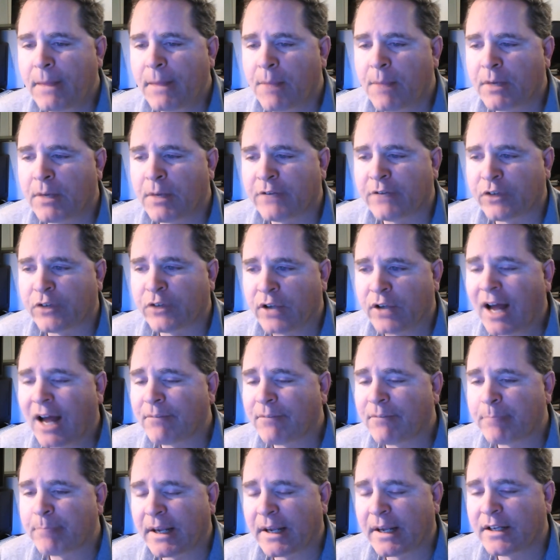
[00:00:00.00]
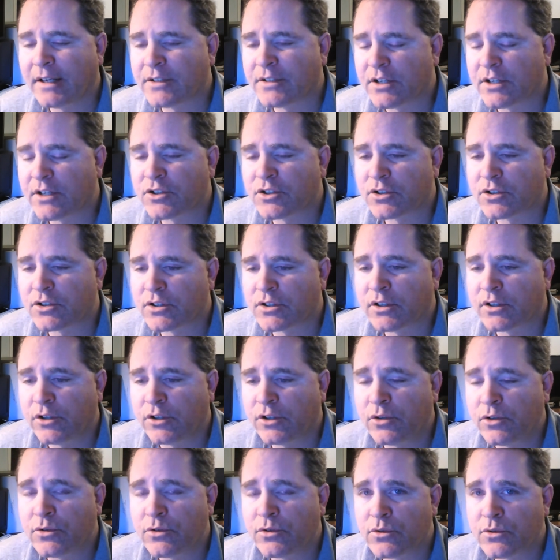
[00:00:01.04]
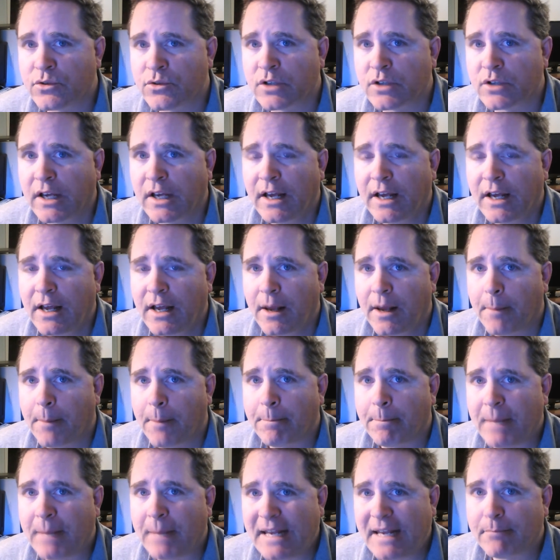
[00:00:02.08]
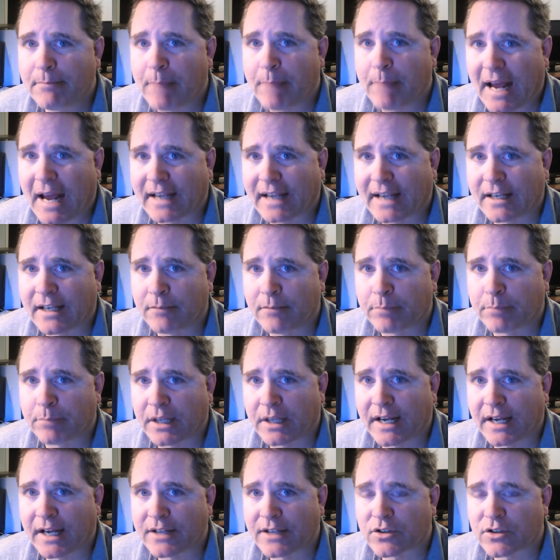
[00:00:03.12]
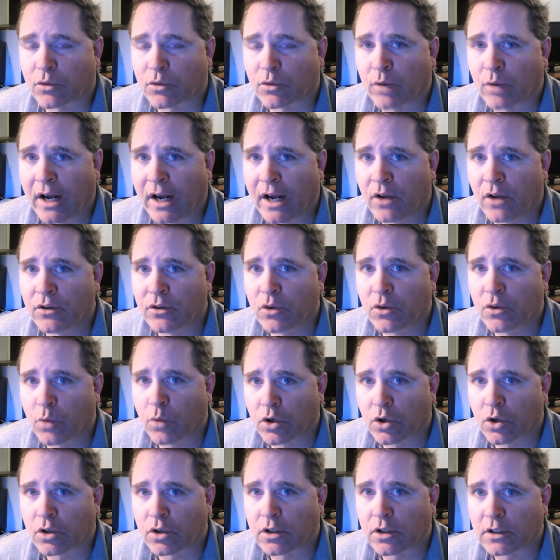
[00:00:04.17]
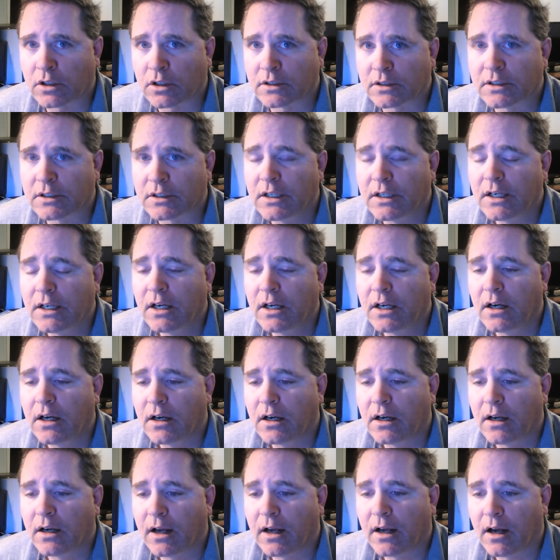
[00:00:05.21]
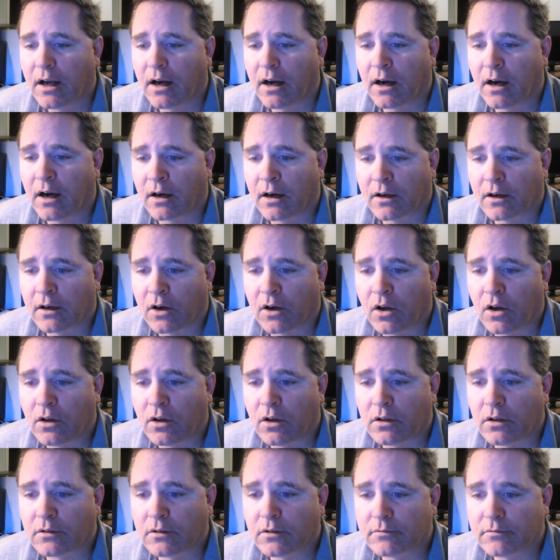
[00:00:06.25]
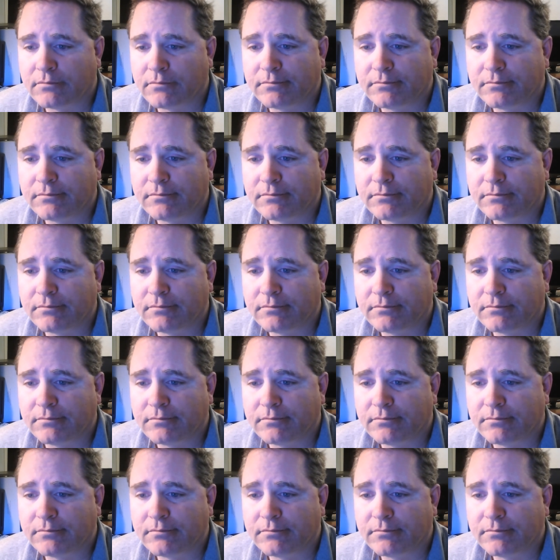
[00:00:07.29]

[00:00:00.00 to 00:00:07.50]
But if you're not paying attention to the news, meat packing plants around the world are all